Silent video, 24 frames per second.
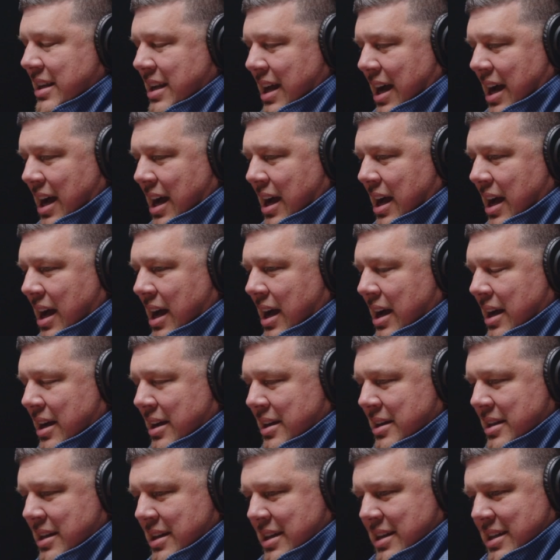
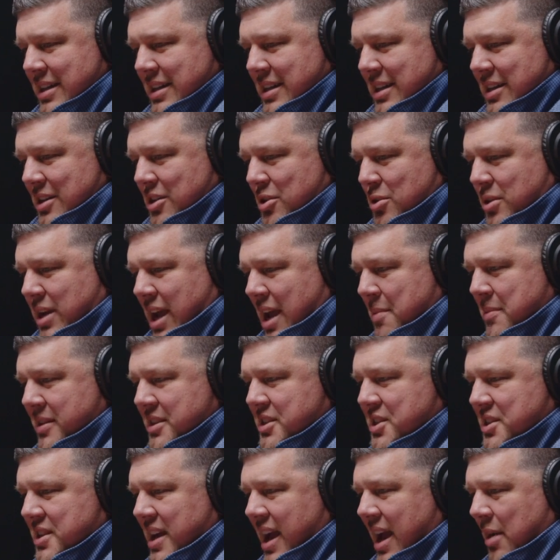who came
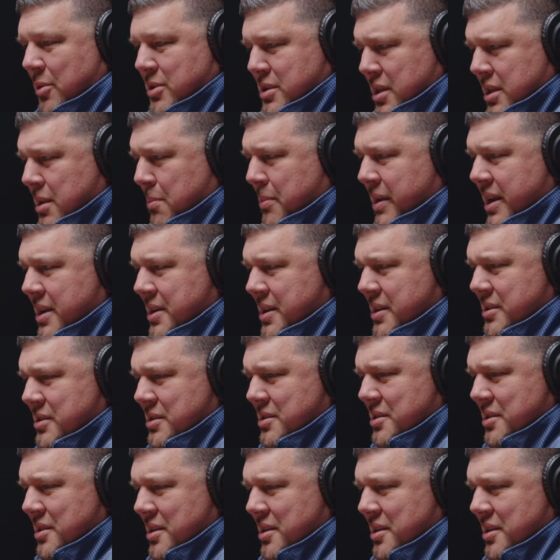and sang? Was it the Binions?